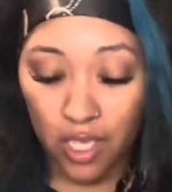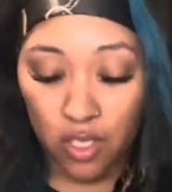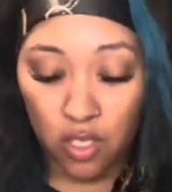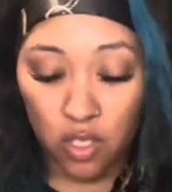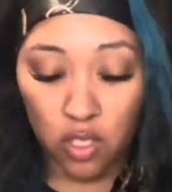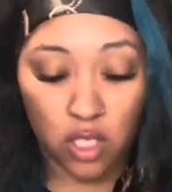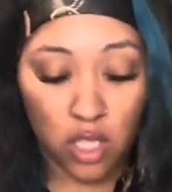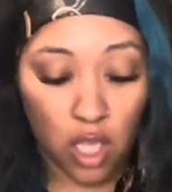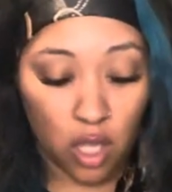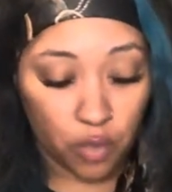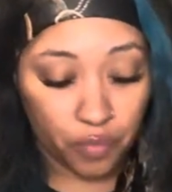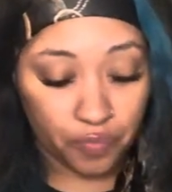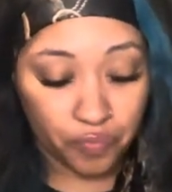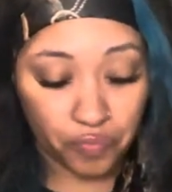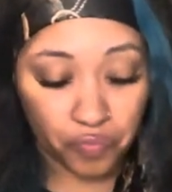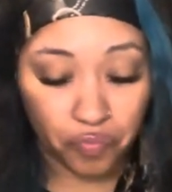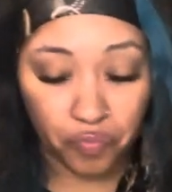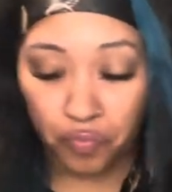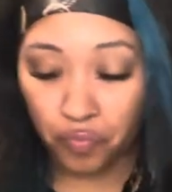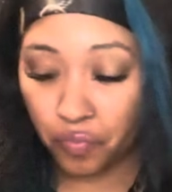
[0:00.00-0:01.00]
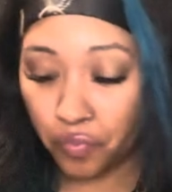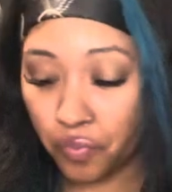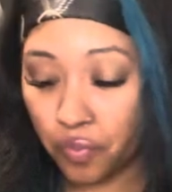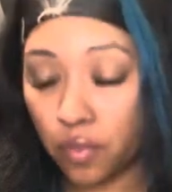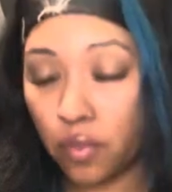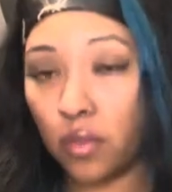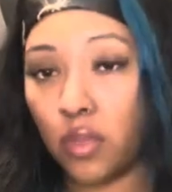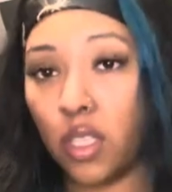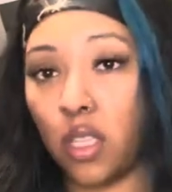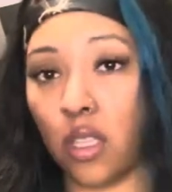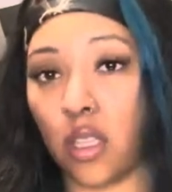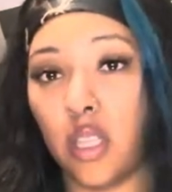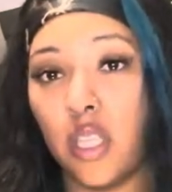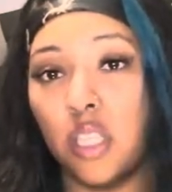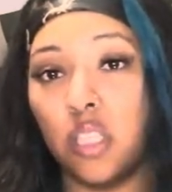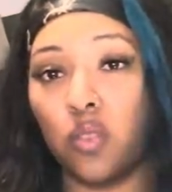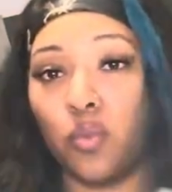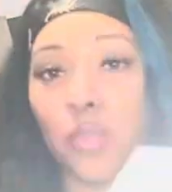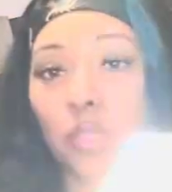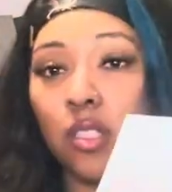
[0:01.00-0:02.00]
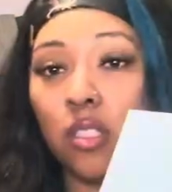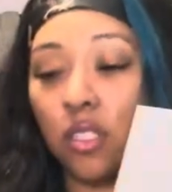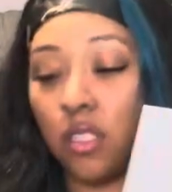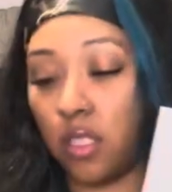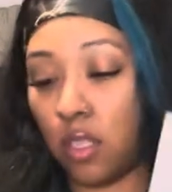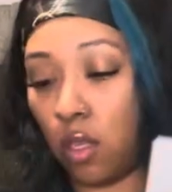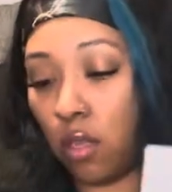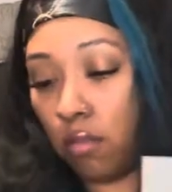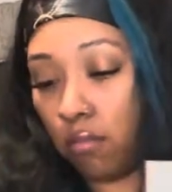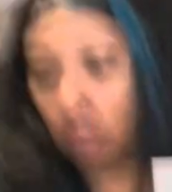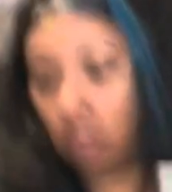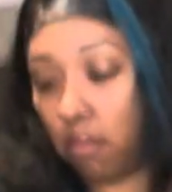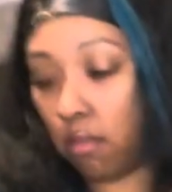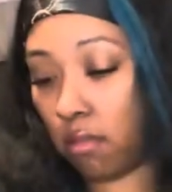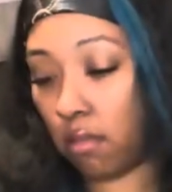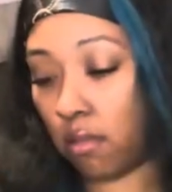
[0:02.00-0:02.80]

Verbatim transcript: so, these ones, oh.